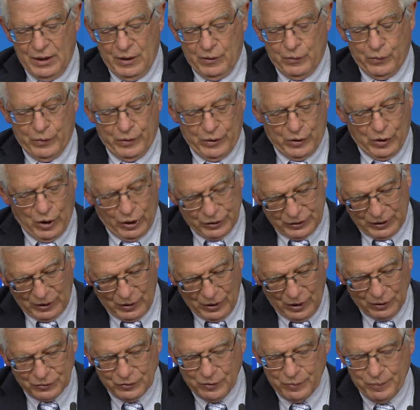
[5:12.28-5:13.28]
We got a
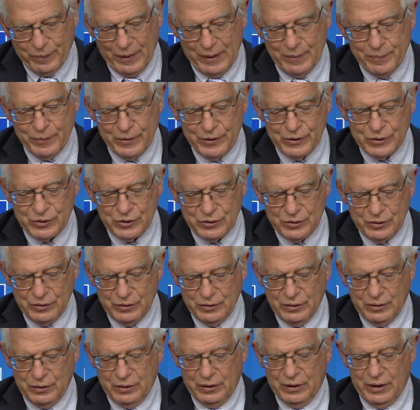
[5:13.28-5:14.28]
lot of papers,
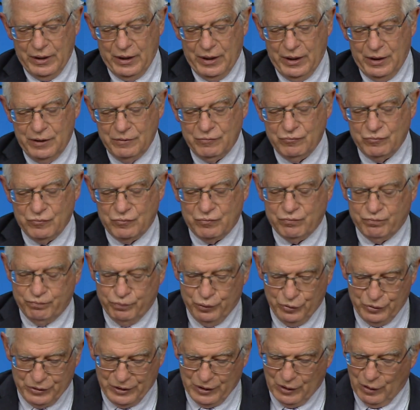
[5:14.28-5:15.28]
and
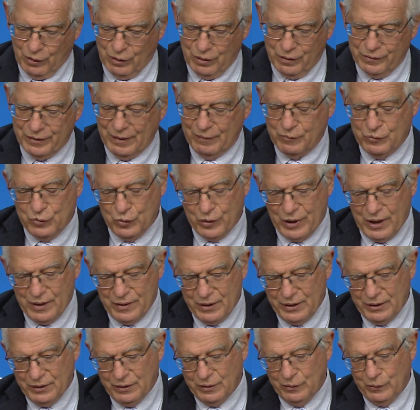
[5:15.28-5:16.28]
putting all of them
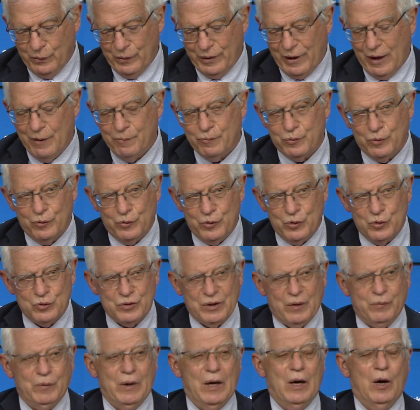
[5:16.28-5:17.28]
together, we have produced
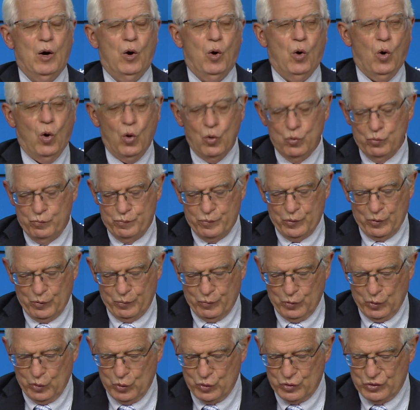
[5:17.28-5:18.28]
our own
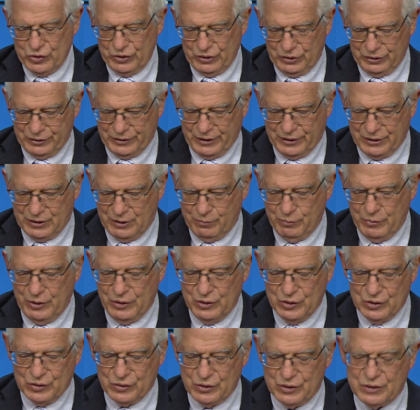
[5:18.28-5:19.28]
proposal that the
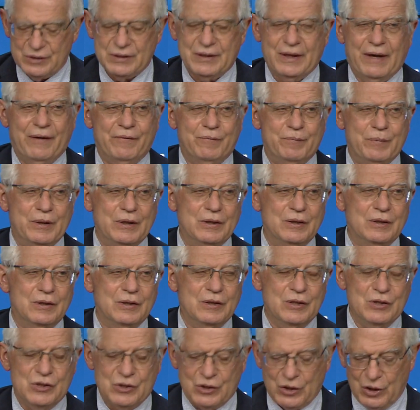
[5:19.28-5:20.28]
ministers have been
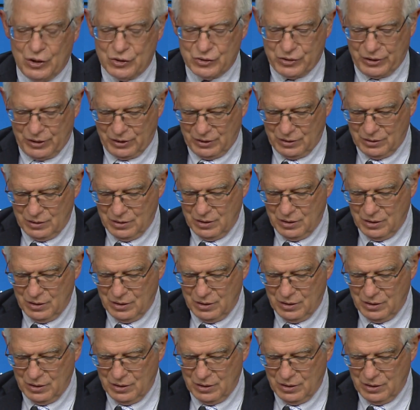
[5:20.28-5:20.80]
discussing.